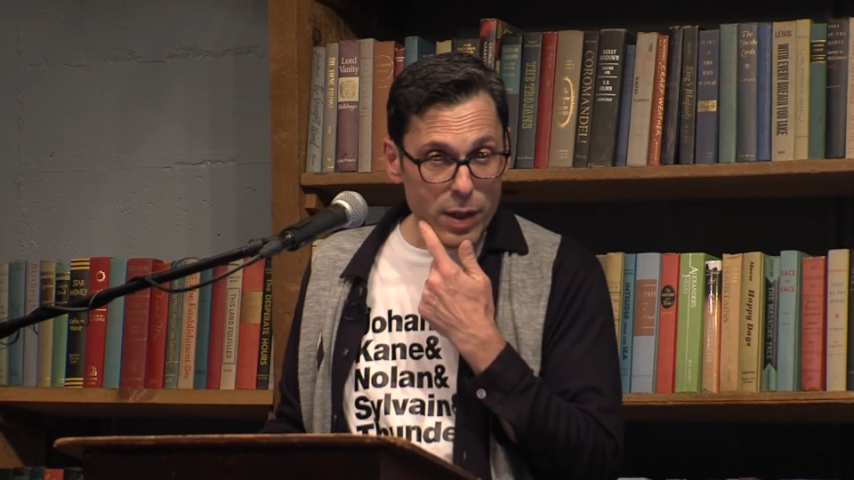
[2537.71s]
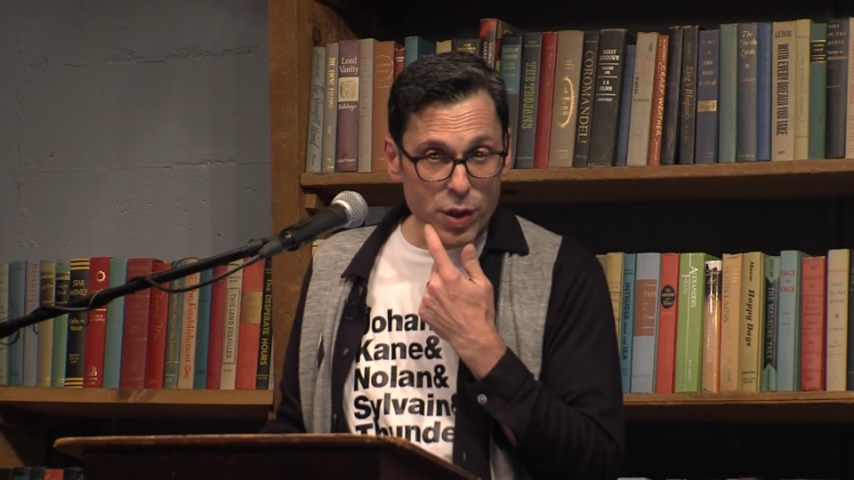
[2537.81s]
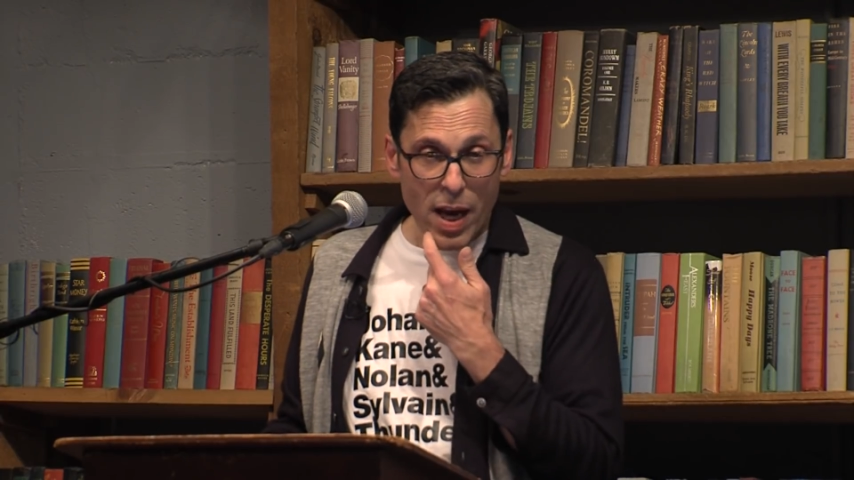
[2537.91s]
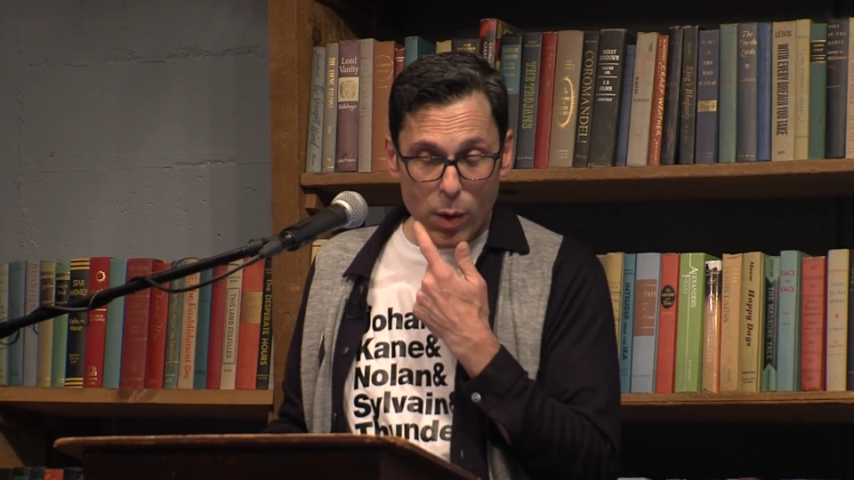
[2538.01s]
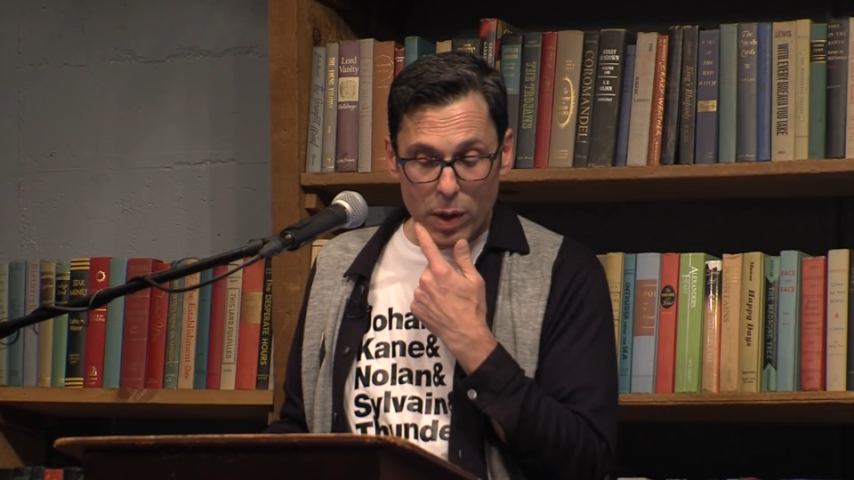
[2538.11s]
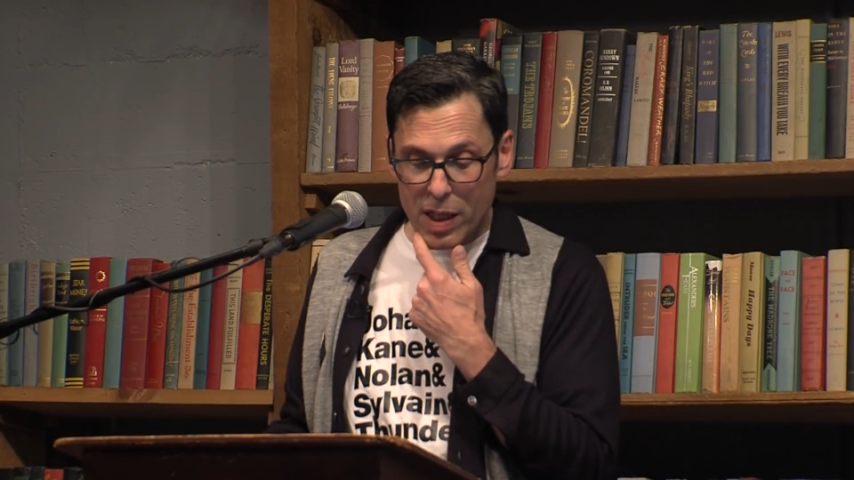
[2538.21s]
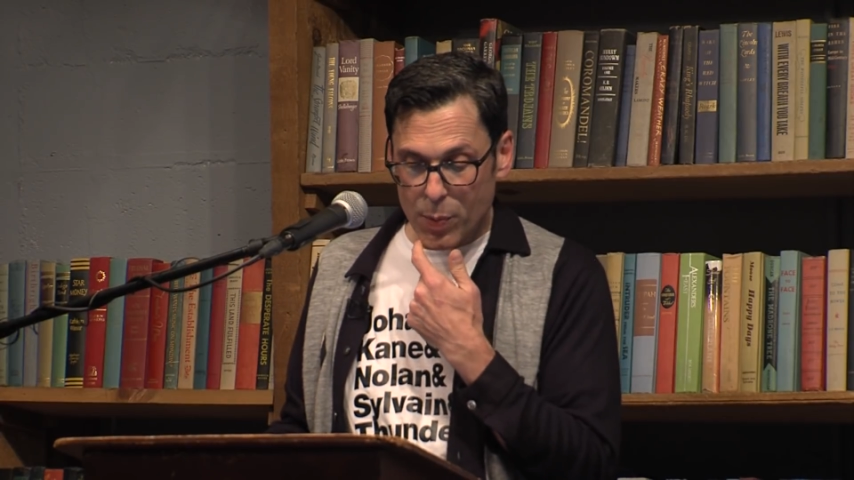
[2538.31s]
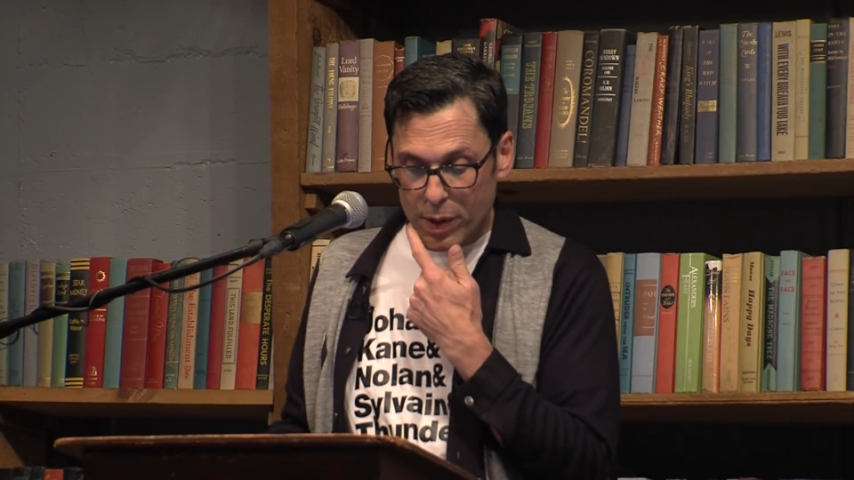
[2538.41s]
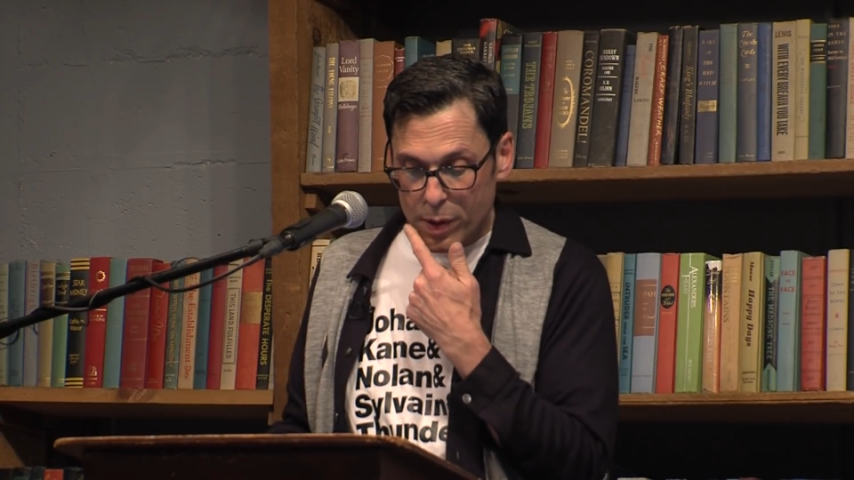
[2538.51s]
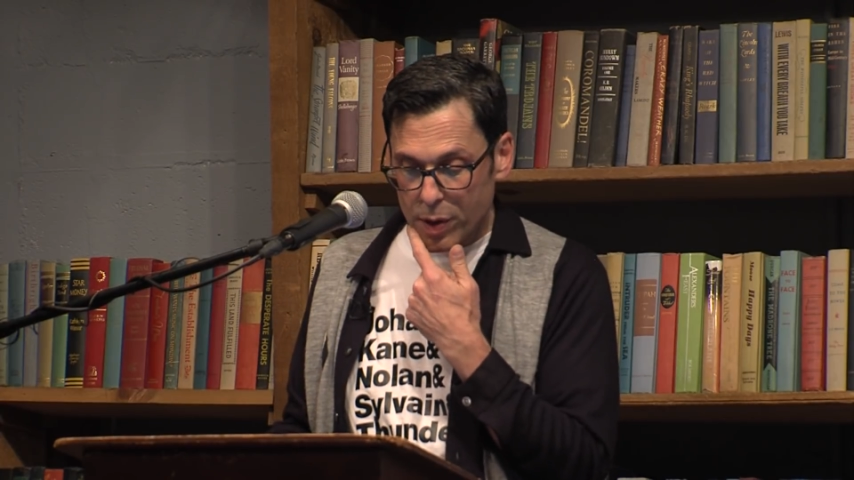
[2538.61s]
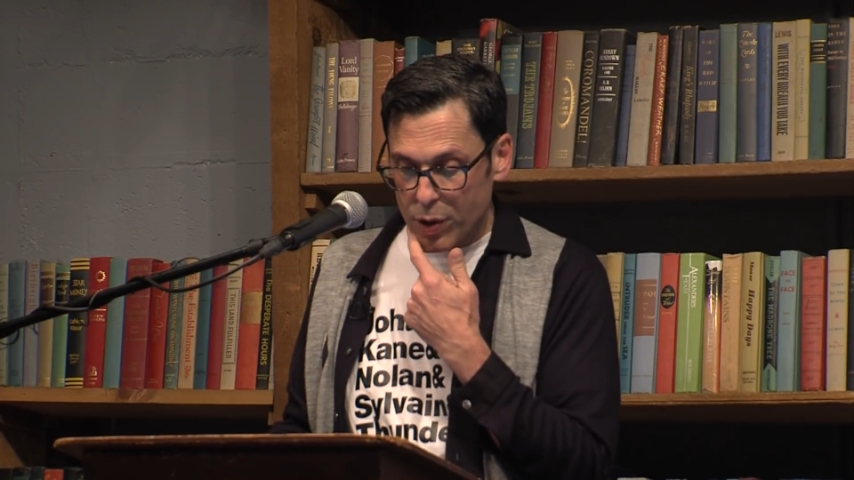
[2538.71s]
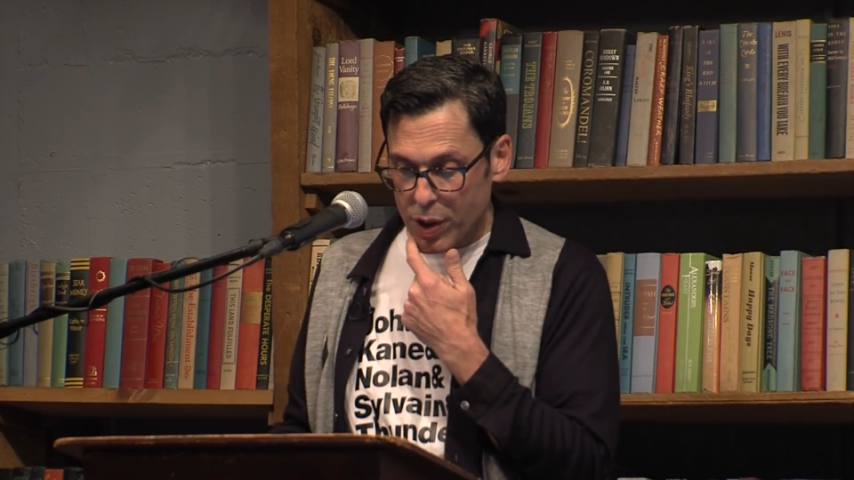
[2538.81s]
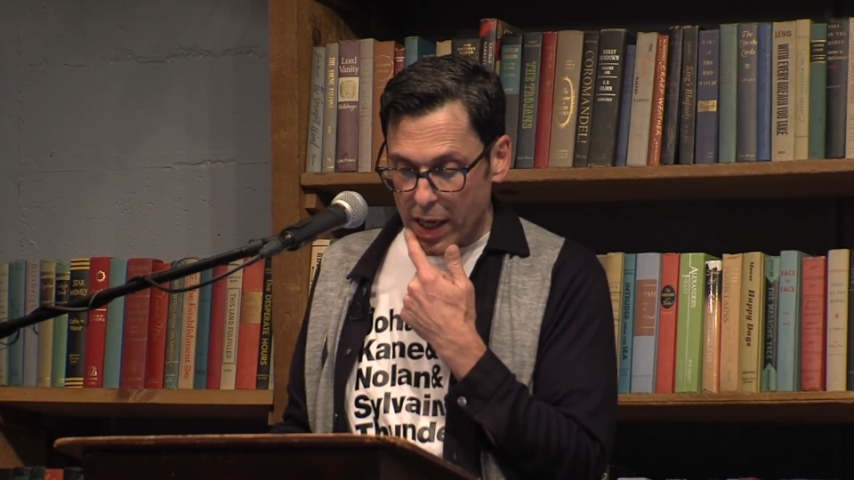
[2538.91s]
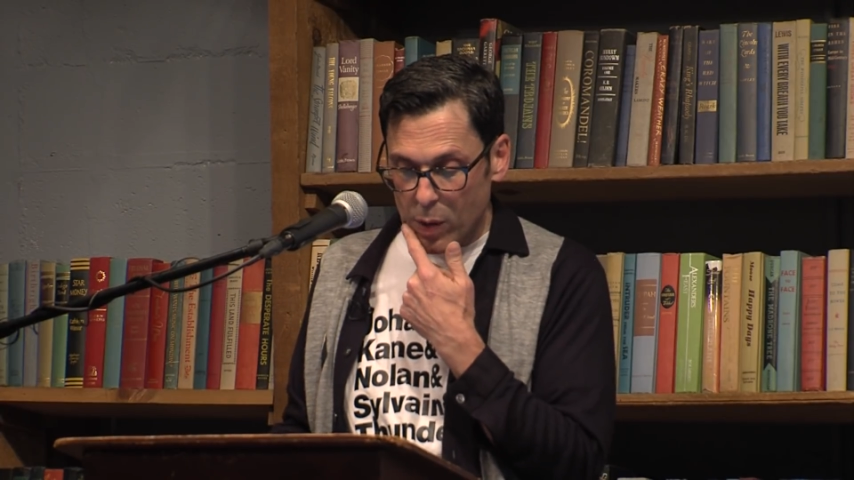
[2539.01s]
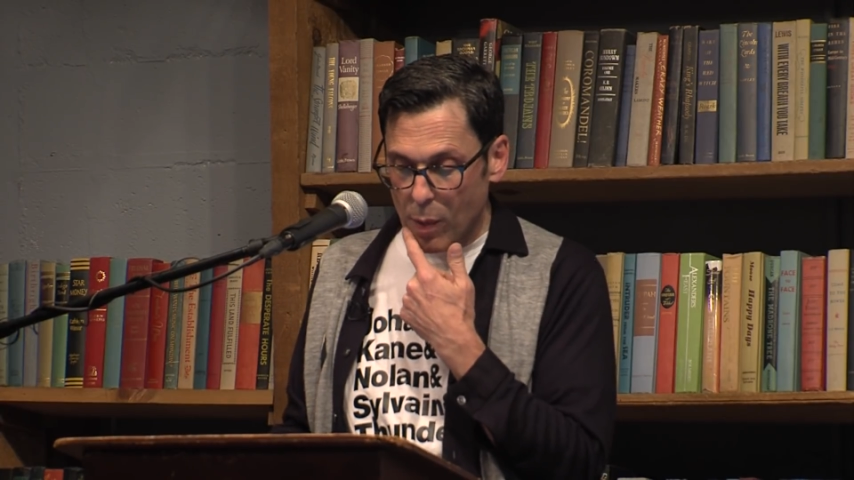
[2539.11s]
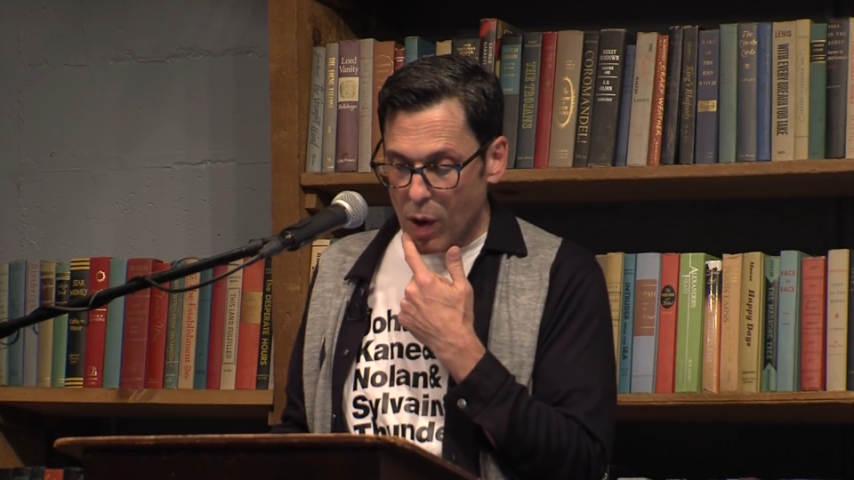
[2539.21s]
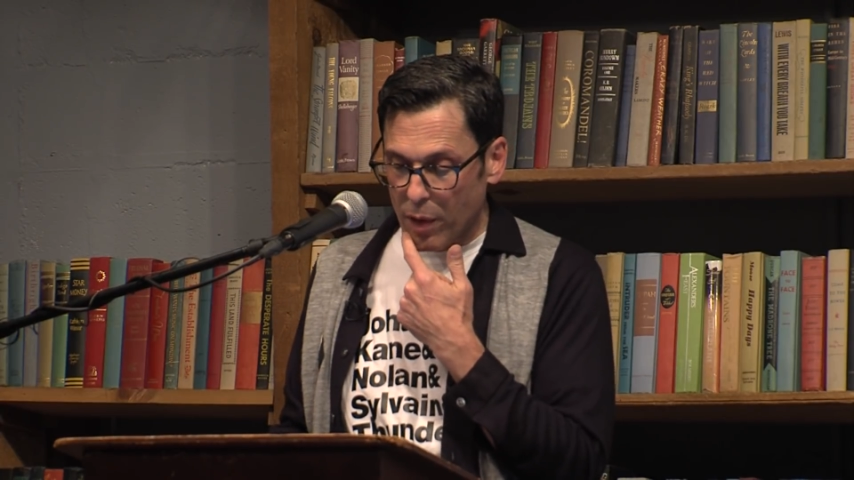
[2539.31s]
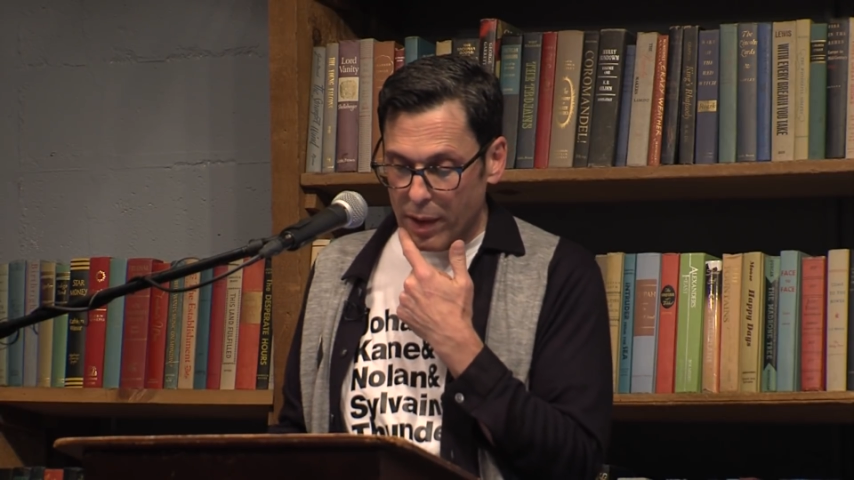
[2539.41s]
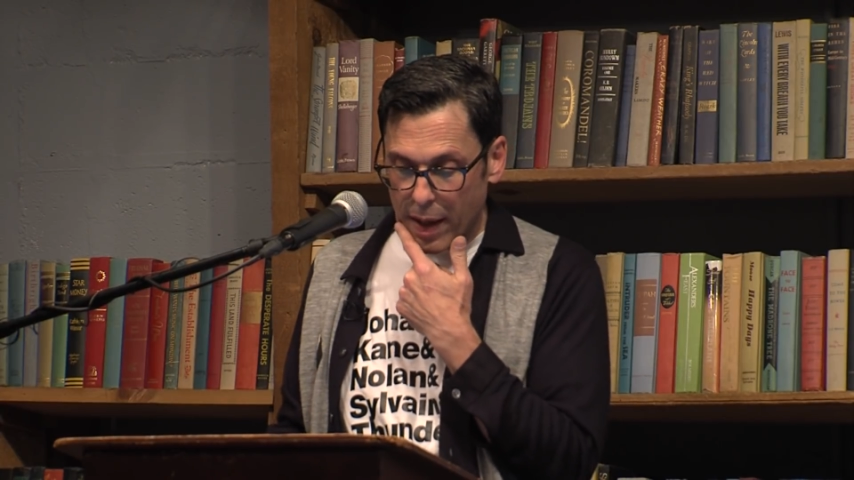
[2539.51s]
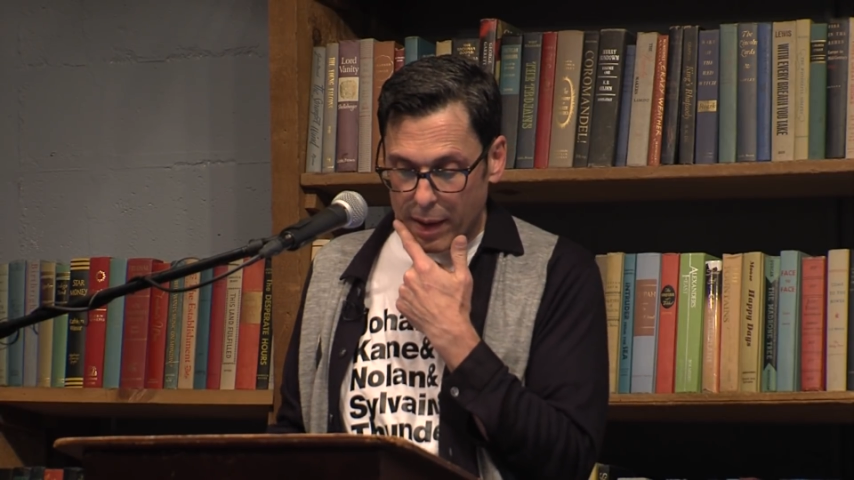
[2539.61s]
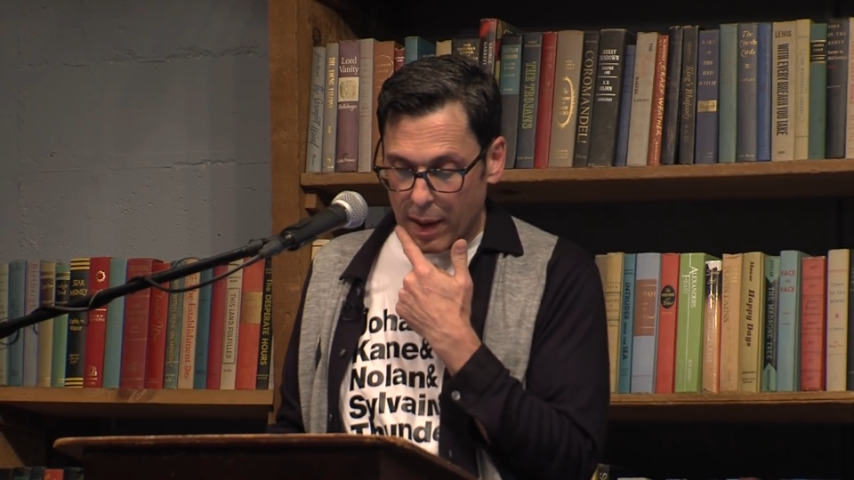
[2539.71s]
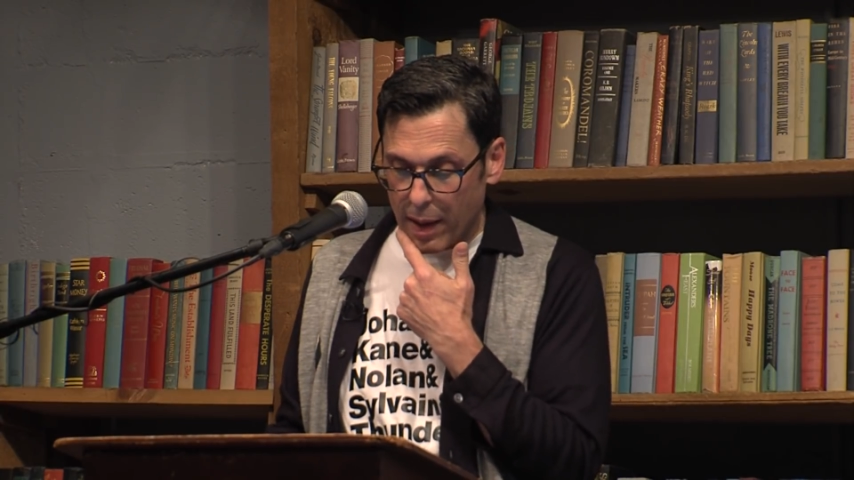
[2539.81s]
Shangri-La's producer Shadow Martin,